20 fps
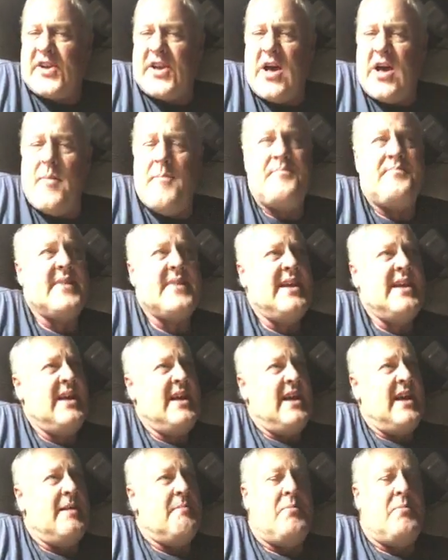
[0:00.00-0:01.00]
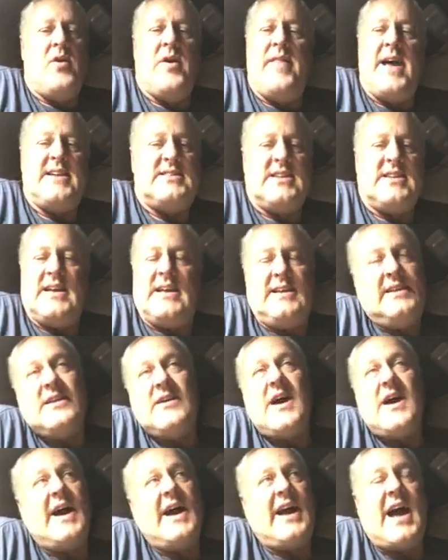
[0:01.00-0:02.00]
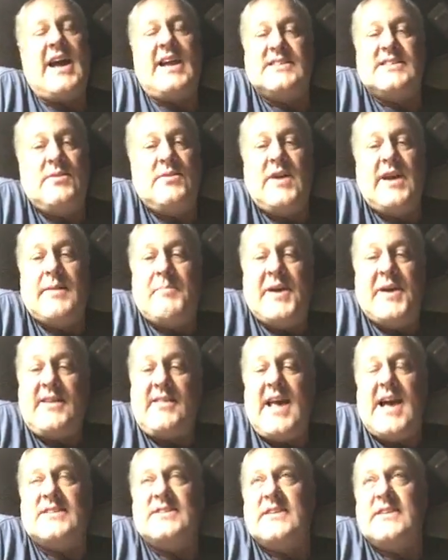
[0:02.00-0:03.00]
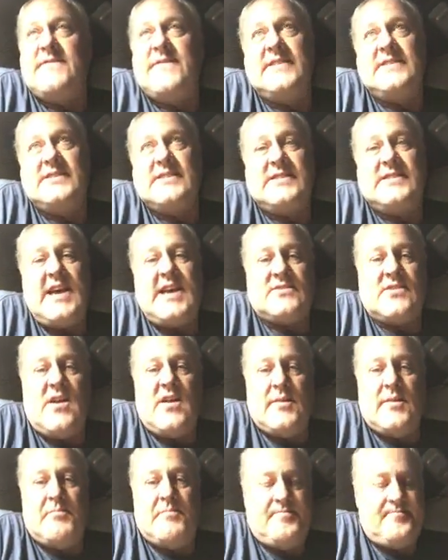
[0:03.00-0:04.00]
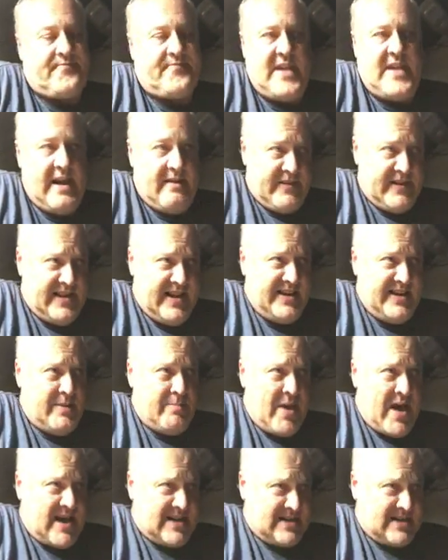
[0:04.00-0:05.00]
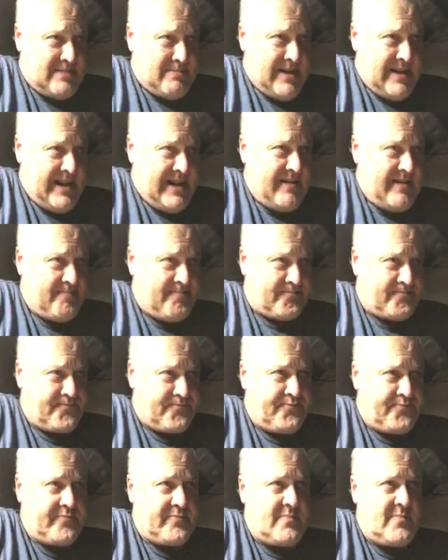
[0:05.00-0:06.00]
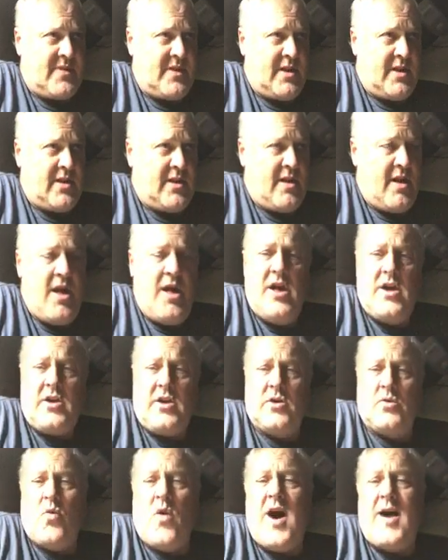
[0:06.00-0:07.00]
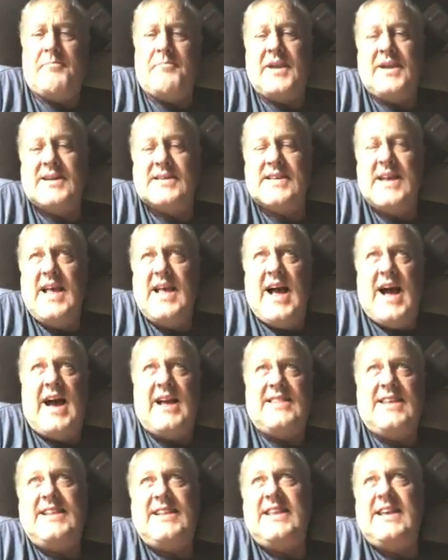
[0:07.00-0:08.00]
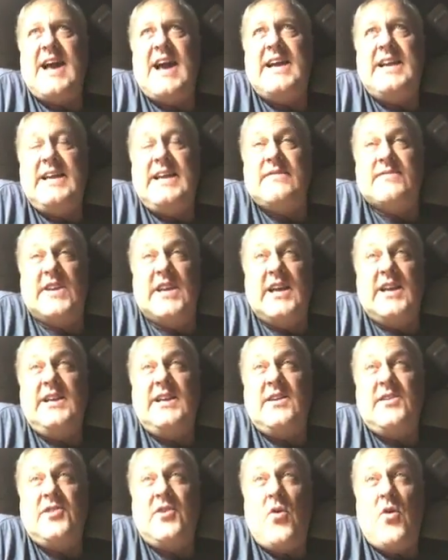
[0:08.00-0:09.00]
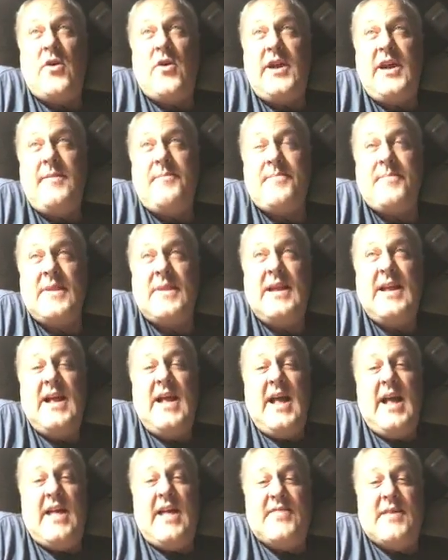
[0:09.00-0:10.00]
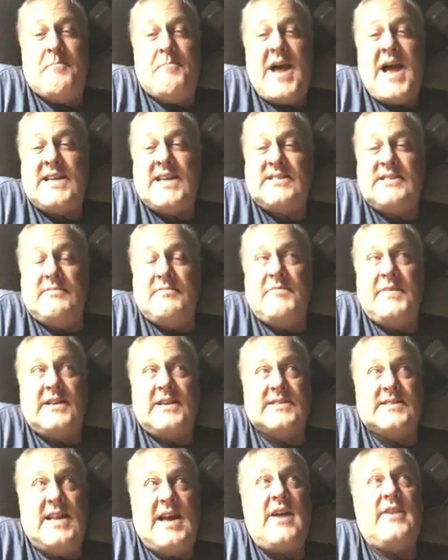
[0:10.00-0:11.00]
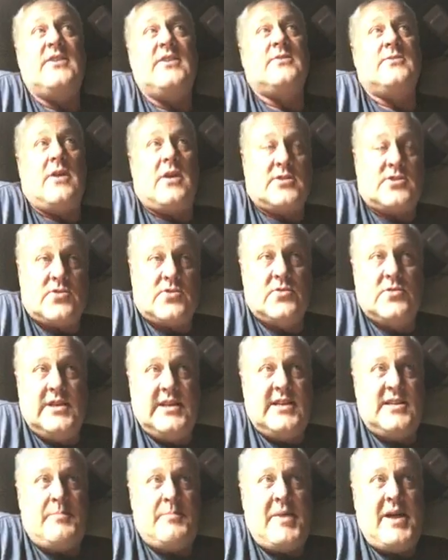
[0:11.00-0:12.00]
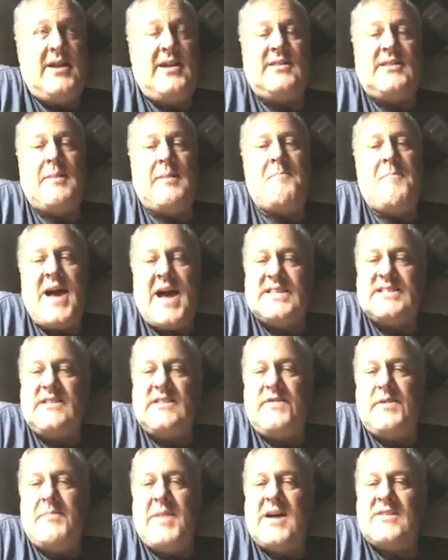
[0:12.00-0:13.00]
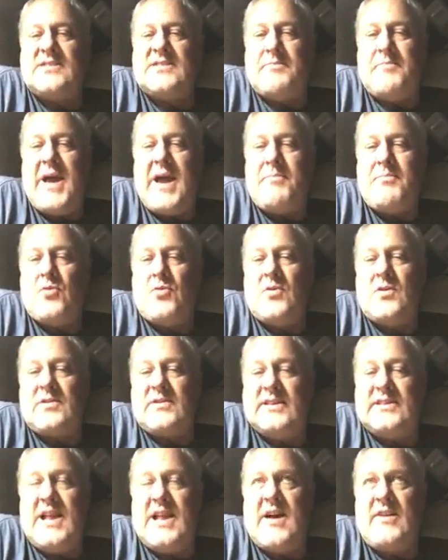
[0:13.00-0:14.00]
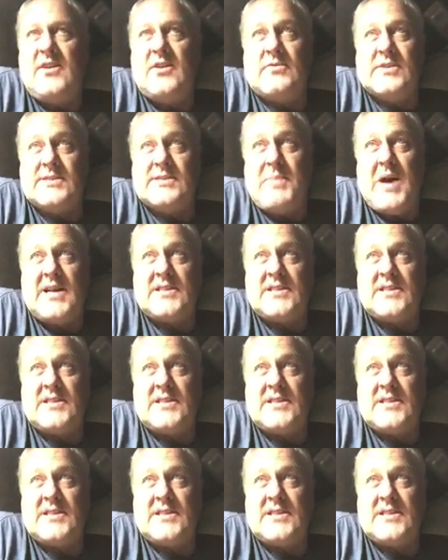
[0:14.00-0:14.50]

everything you possibly could want, because I think the idea of getting authority and massive, because now you are truly independent, the massive amounts of paperwork that now you're responsible, that you got to keep track of, you got to keep organized, you're going to get on it. I think